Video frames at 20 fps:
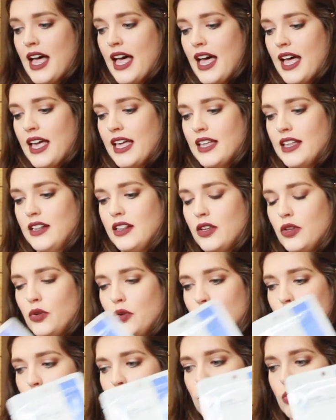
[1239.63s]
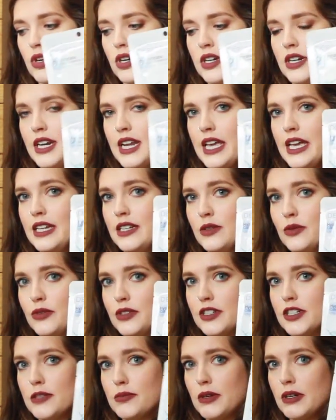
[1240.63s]
Hyaluronate,
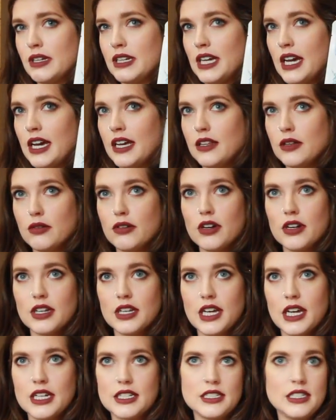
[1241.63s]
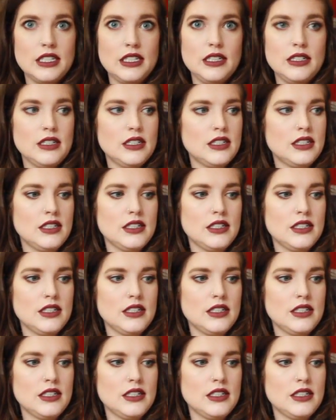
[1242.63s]
which is probably hyaluronic acid.